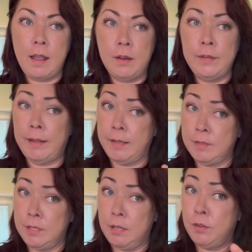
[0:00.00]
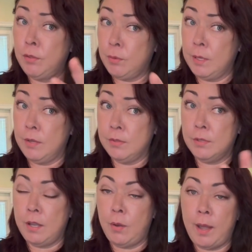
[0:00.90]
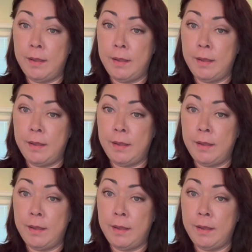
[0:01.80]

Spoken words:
not last year, 3 years ago.